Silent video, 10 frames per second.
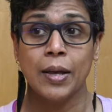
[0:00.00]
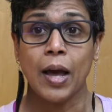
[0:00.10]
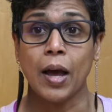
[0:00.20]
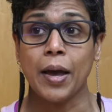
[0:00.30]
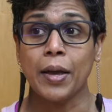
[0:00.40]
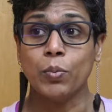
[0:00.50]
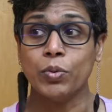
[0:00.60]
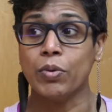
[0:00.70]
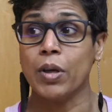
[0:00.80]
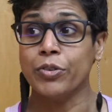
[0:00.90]
I would
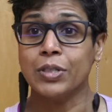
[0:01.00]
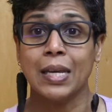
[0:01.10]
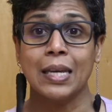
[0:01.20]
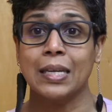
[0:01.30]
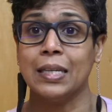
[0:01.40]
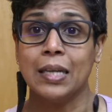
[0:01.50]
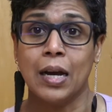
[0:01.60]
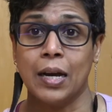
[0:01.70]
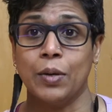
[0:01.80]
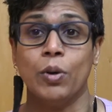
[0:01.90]
rather take EI,
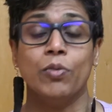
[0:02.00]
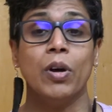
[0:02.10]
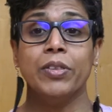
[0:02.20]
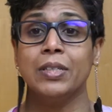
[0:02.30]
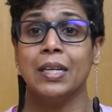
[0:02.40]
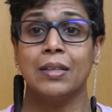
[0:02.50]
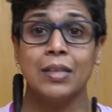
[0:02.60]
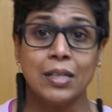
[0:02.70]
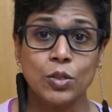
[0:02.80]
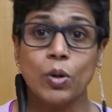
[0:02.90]
or I'd rather take
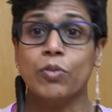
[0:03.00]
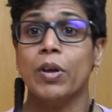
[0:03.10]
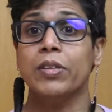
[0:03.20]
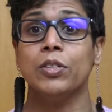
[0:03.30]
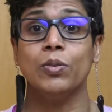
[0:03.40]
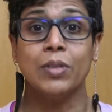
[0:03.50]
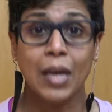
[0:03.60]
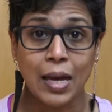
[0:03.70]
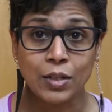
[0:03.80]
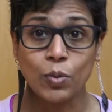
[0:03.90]
this, or I'd rather do that,